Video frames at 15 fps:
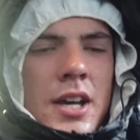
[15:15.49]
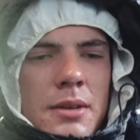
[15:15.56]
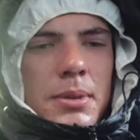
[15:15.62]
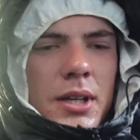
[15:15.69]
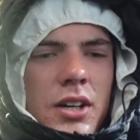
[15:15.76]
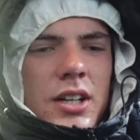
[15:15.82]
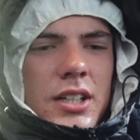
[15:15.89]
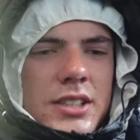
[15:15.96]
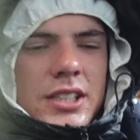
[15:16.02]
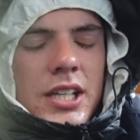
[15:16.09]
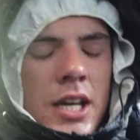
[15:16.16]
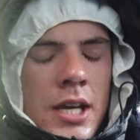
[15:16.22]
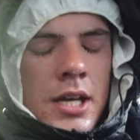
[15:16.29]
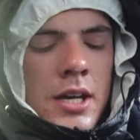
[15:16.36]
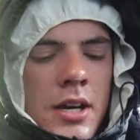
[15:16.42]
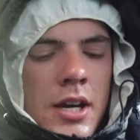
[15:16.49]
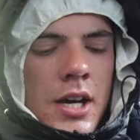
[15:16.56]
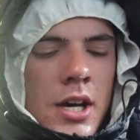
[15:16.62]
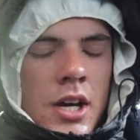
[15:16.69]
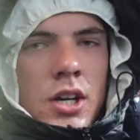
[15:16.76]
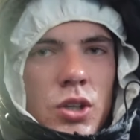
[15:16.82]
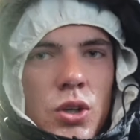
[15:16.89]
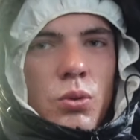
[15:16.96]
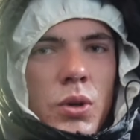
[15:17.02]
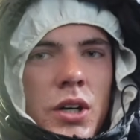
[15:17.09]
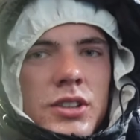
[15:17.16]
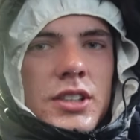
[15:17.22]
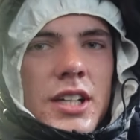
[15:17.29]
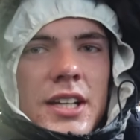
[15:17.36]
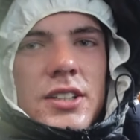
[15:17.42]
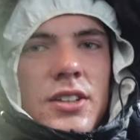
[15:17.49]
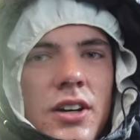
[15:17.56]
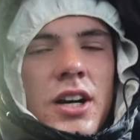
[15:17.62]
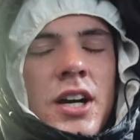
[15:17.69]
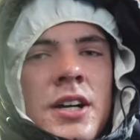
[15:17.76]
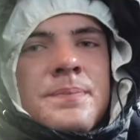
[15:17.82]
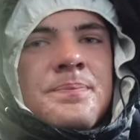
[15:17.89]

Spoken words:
because you won't get your